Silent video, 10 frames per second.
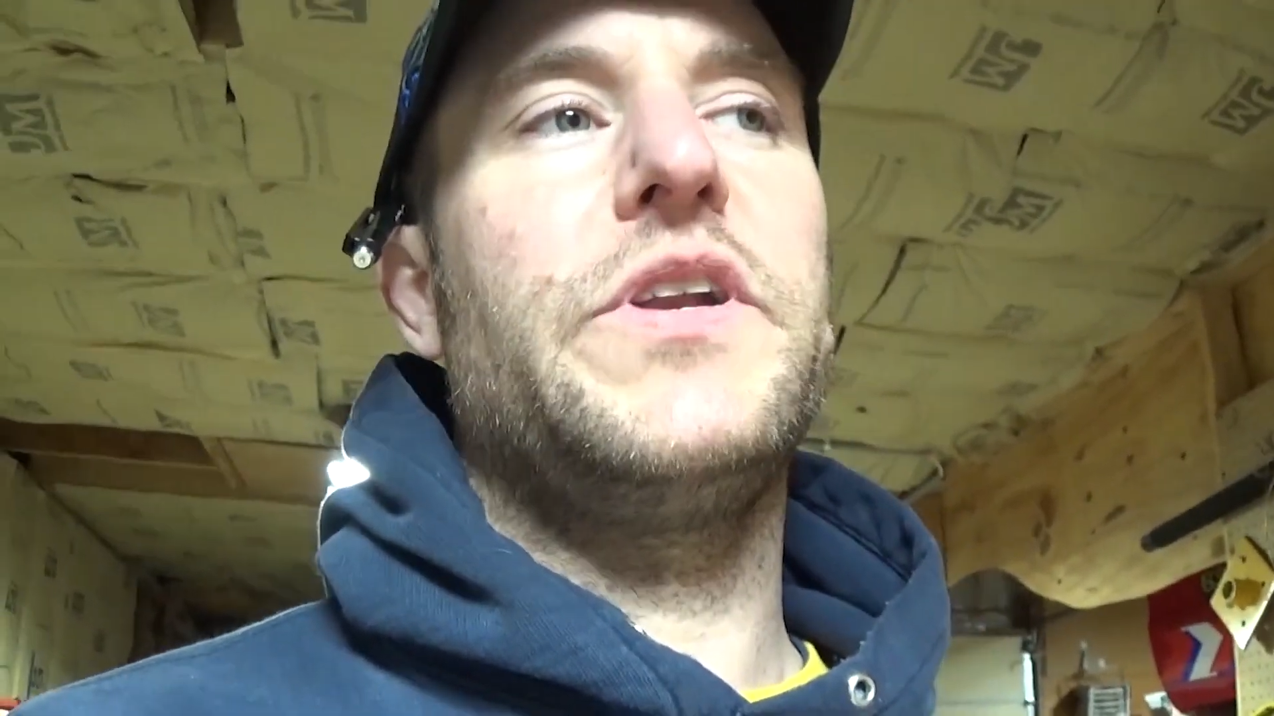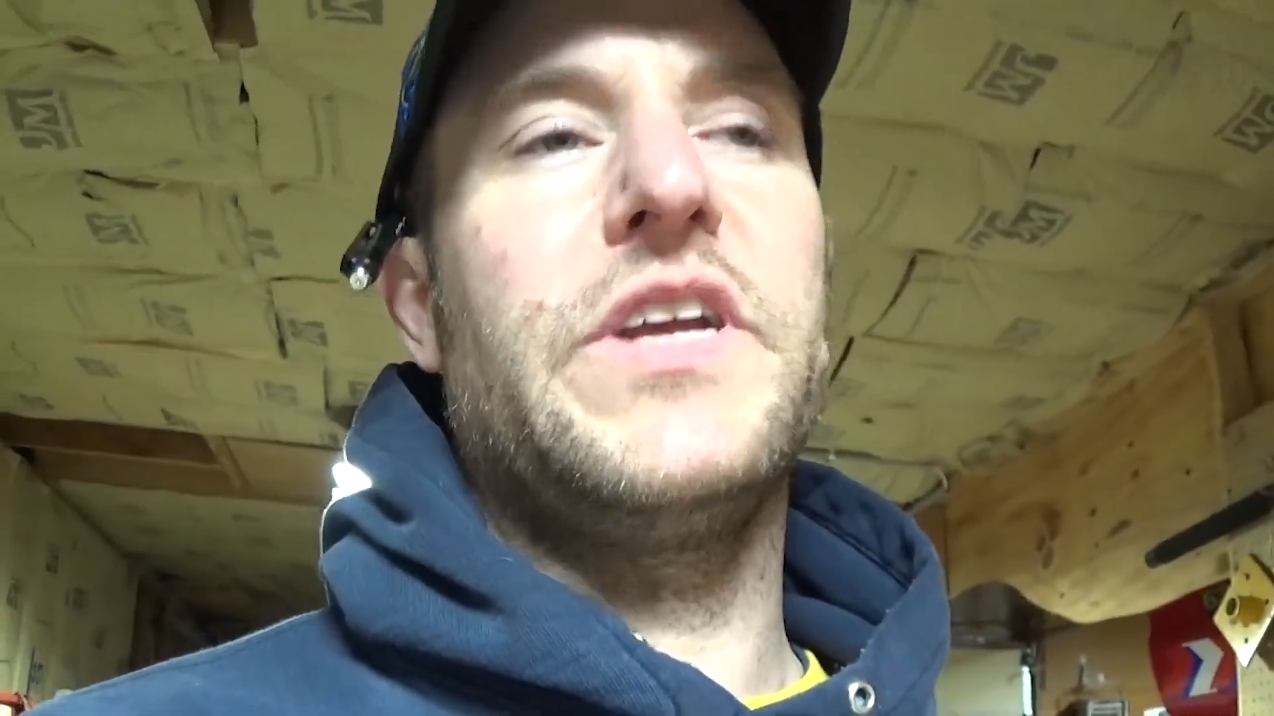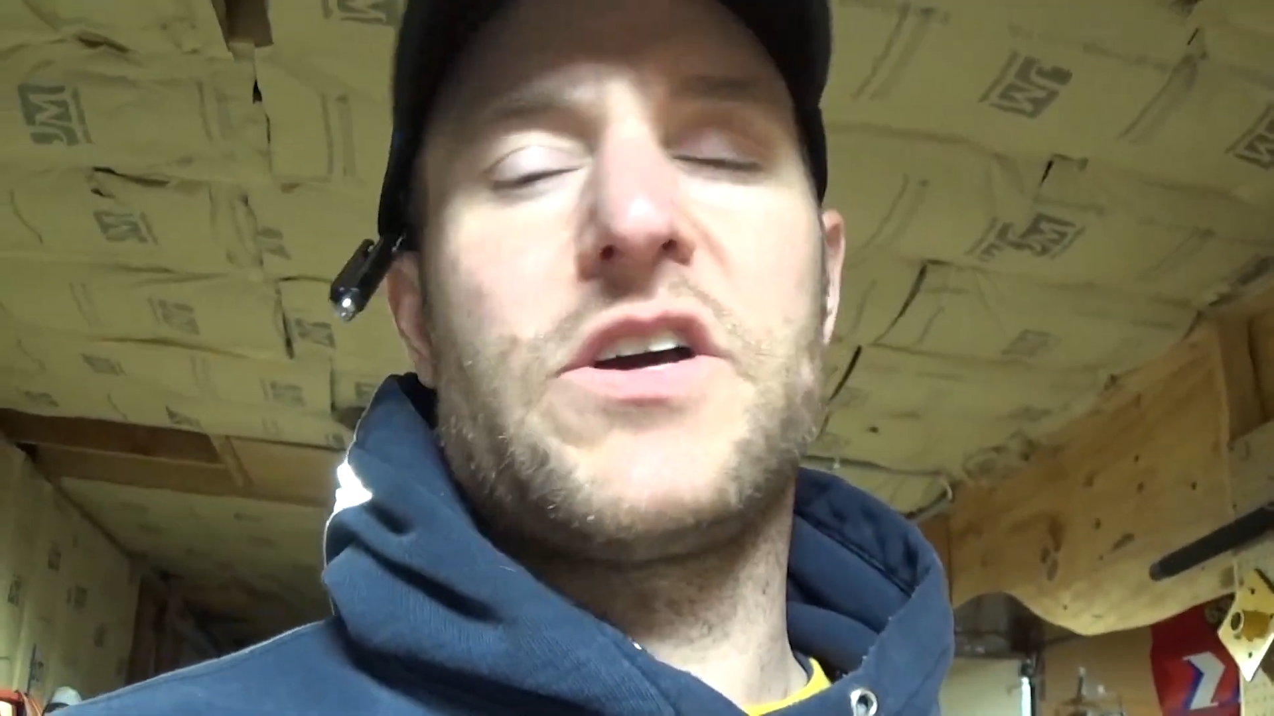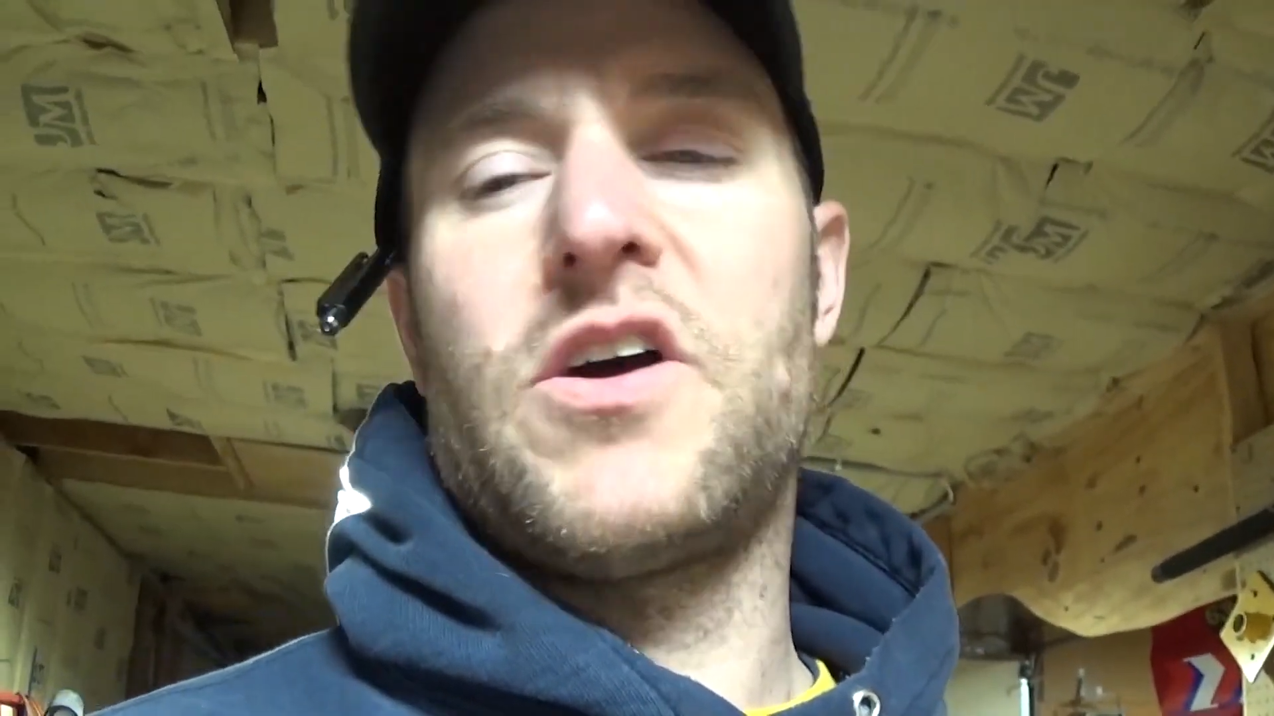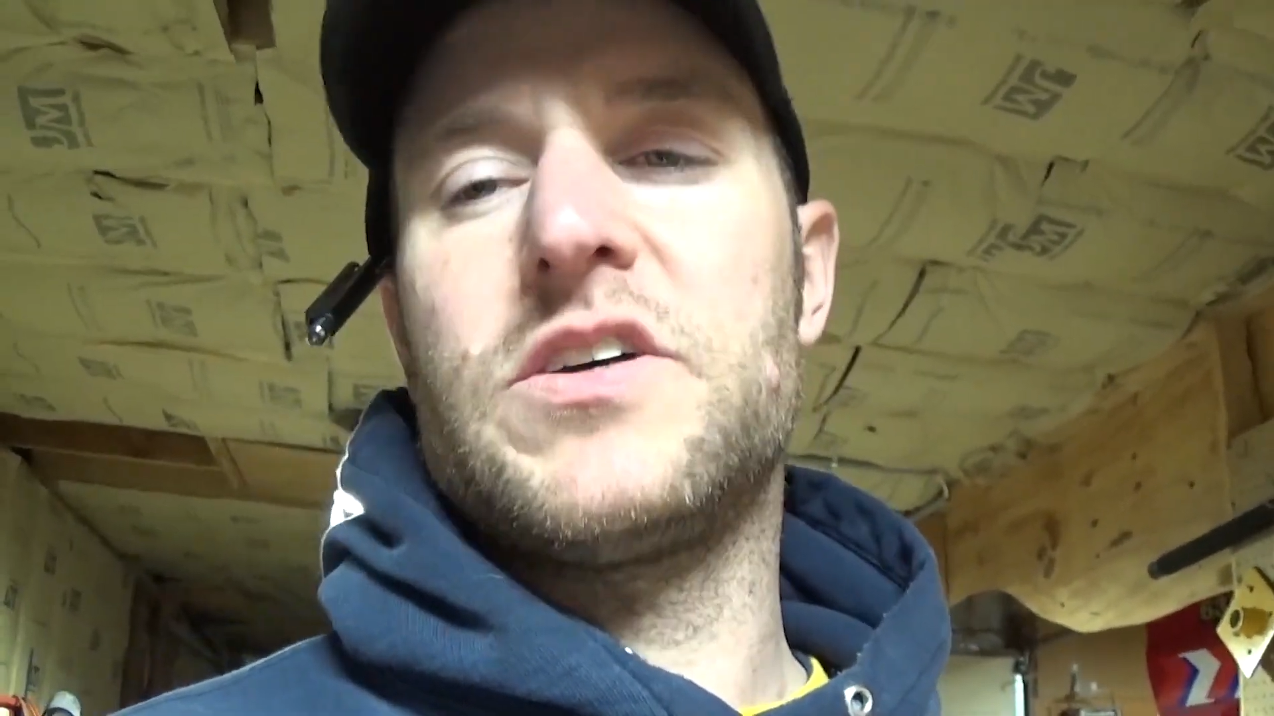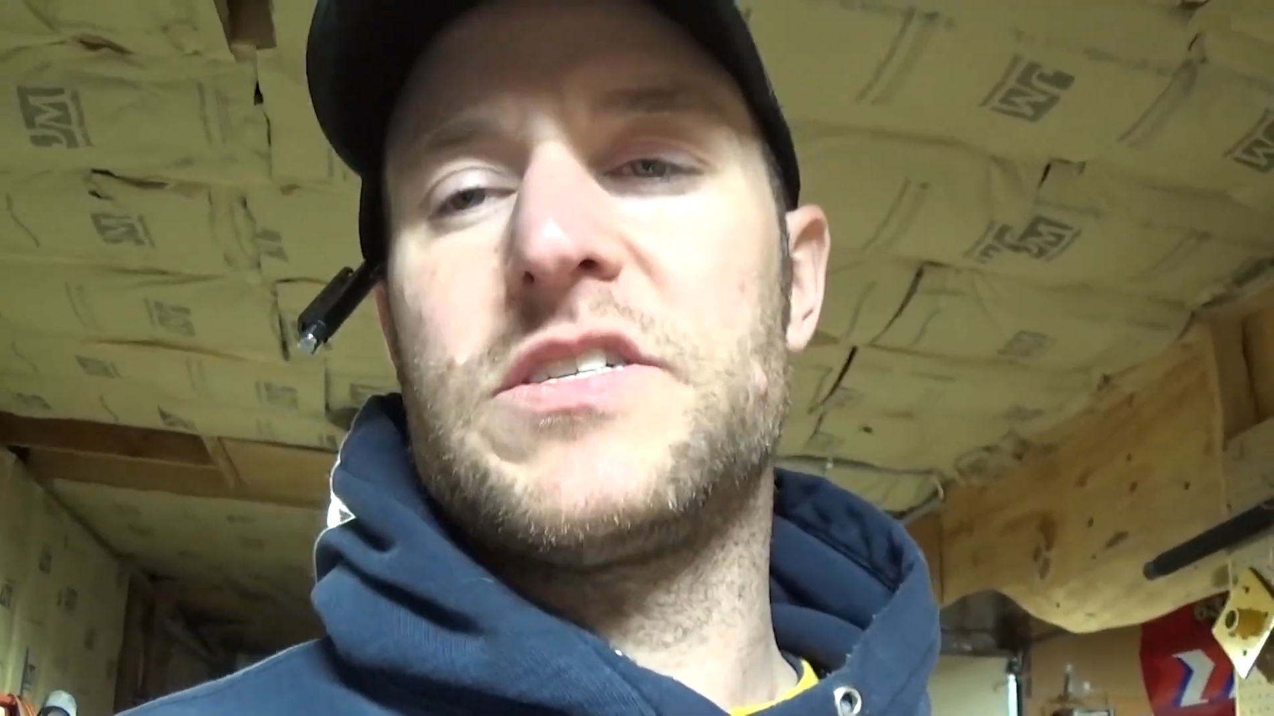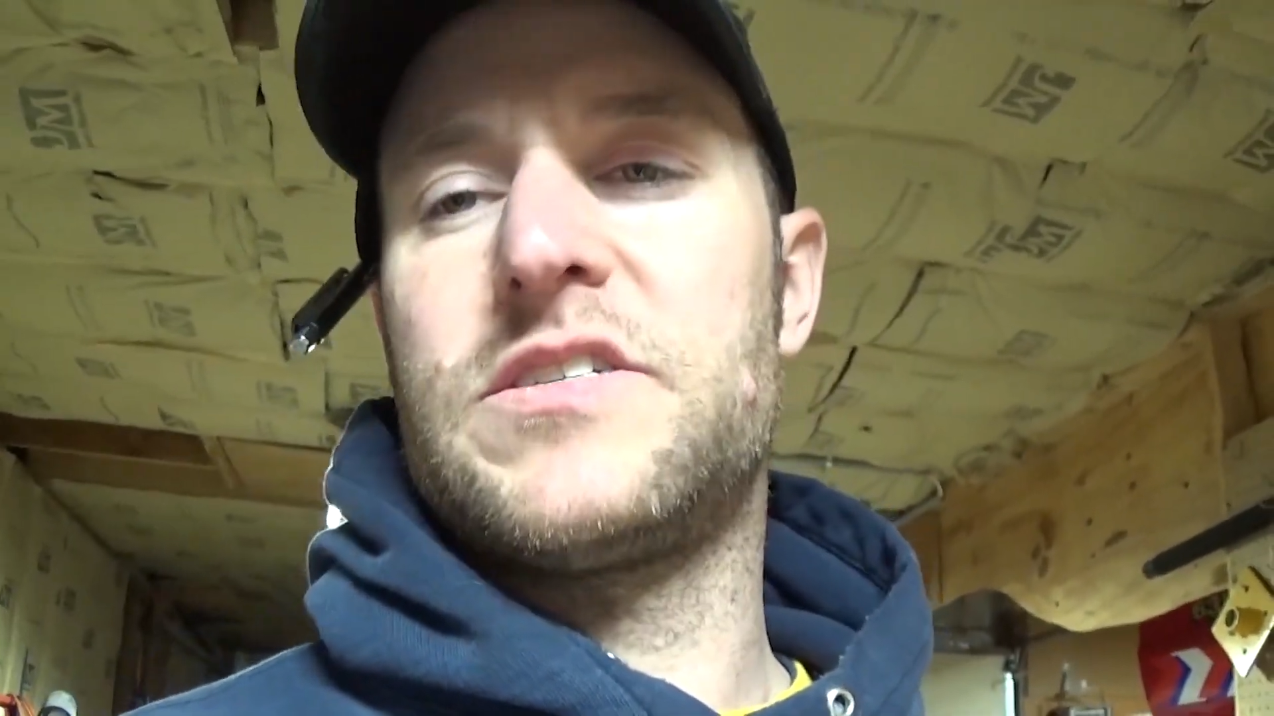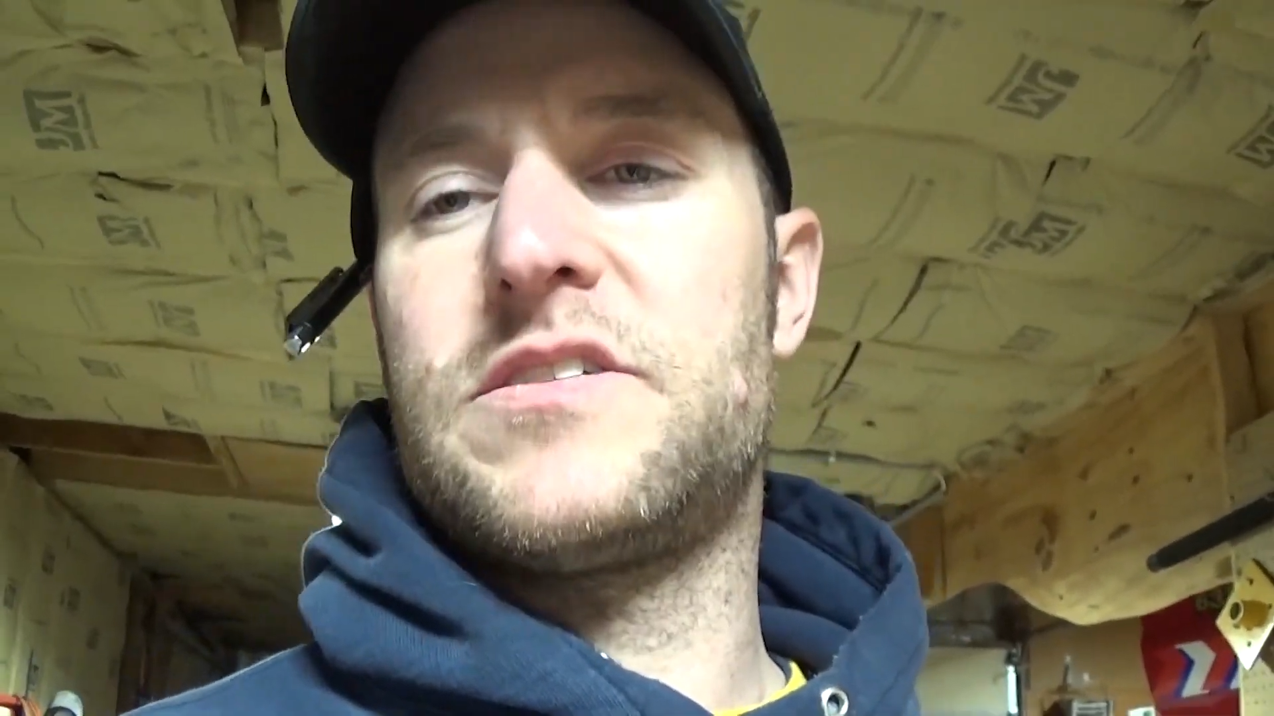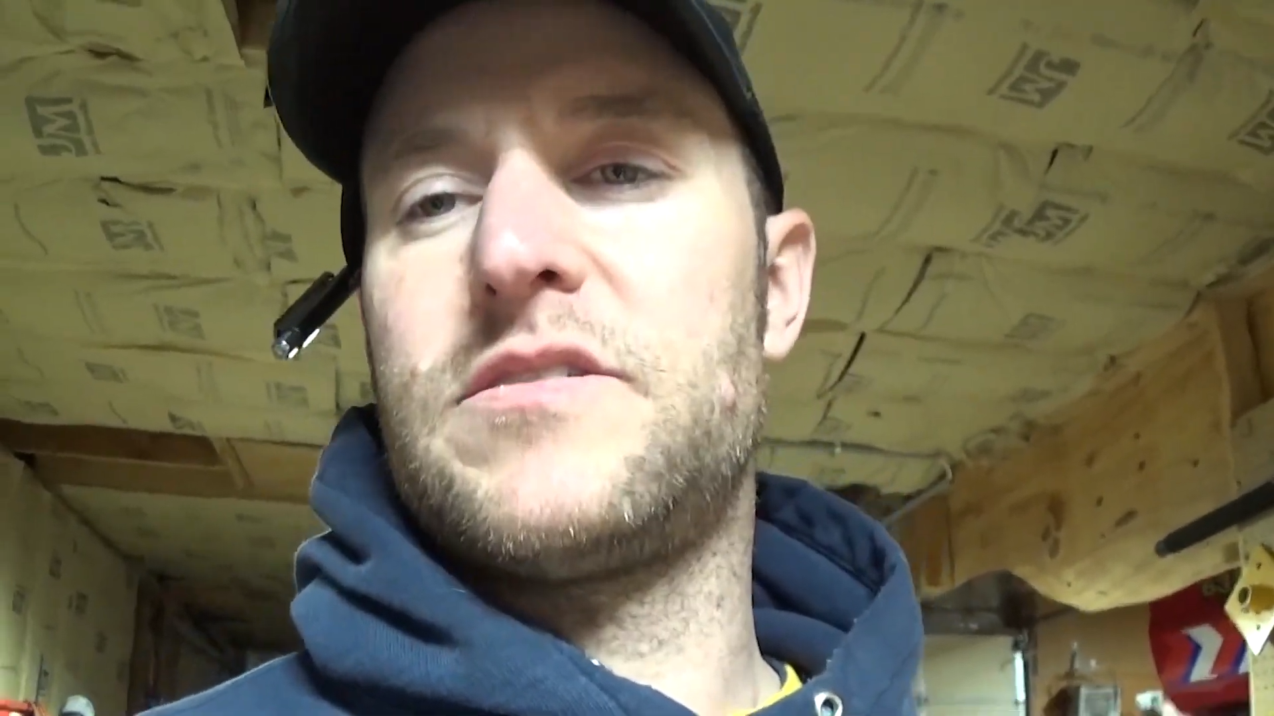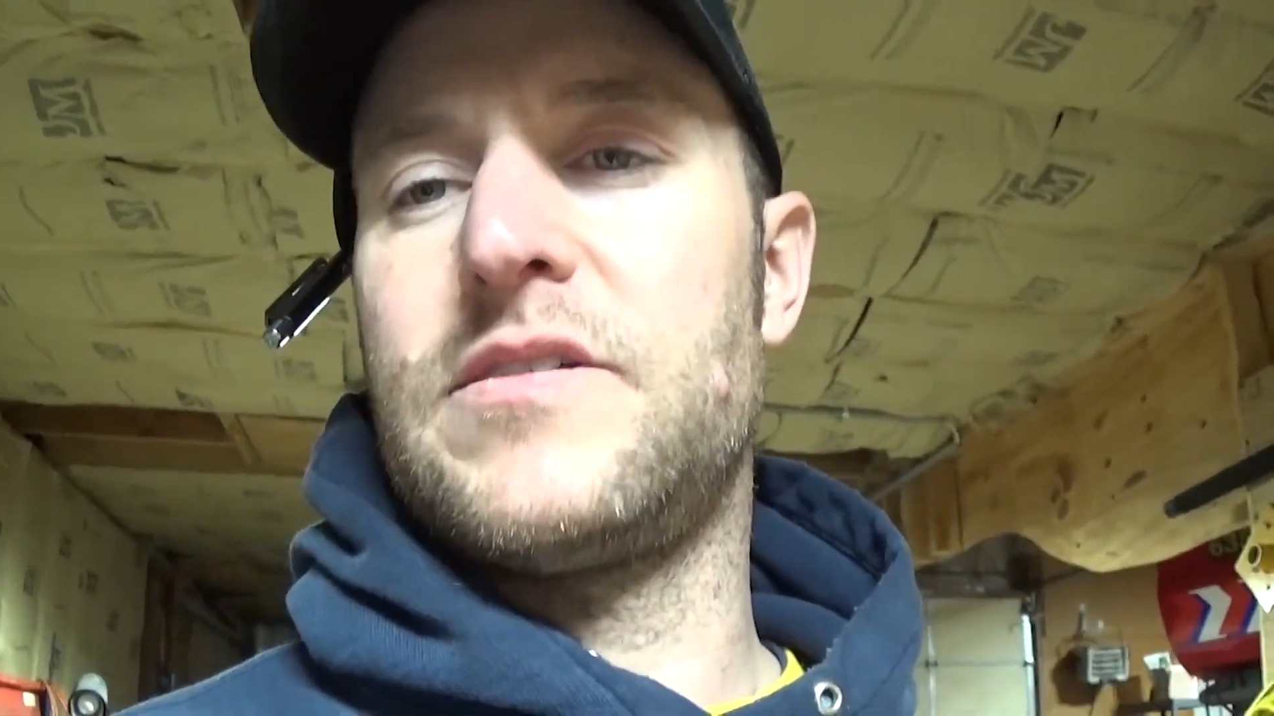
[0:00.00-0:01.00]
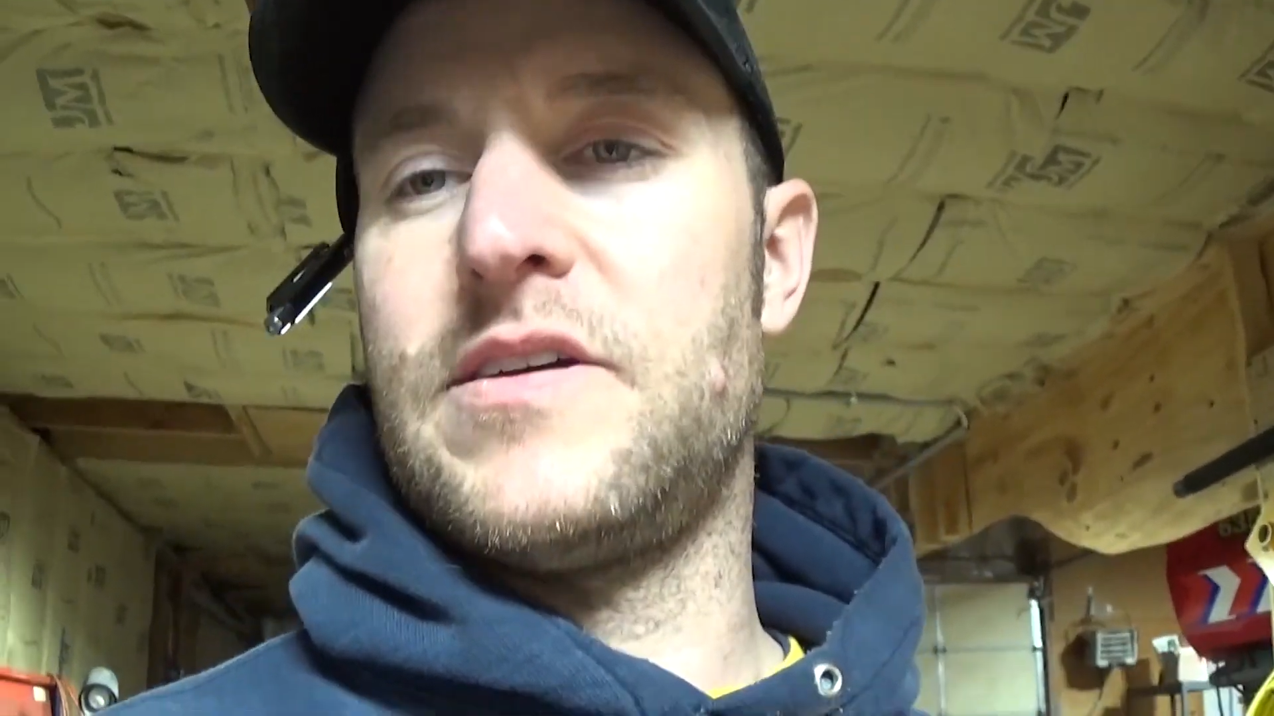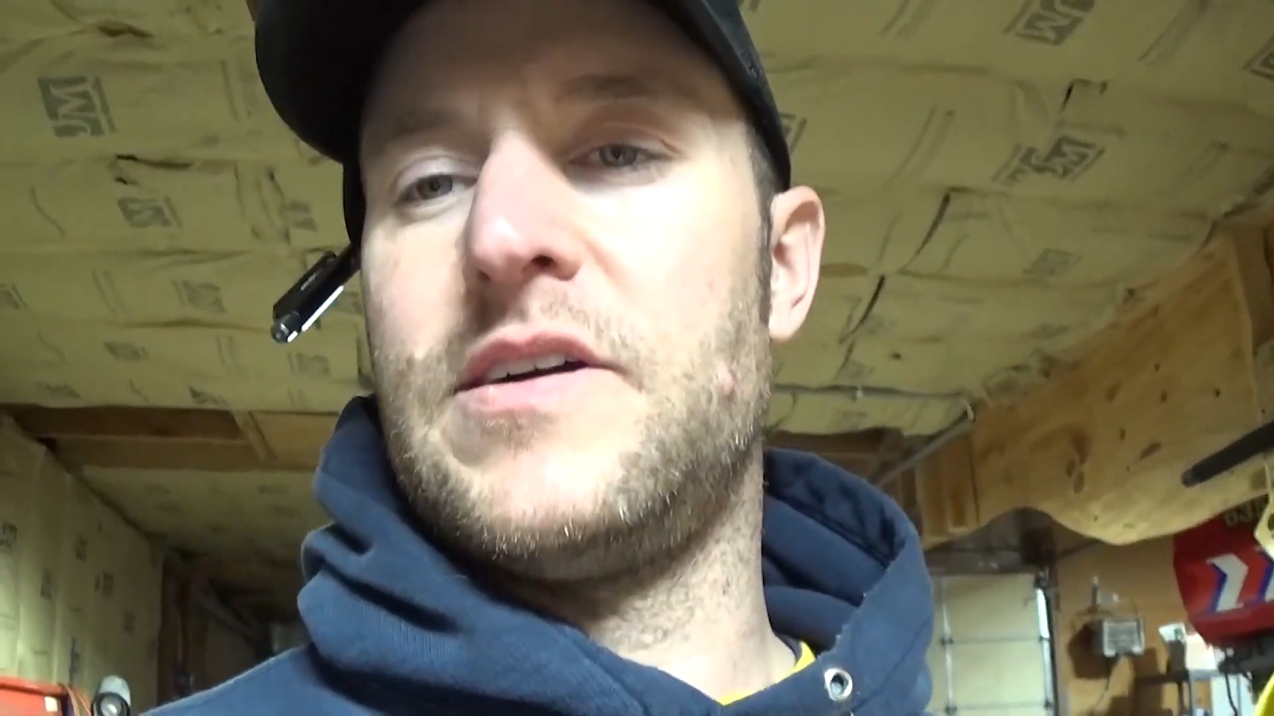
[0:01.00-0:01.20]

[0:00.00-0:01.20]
and it caused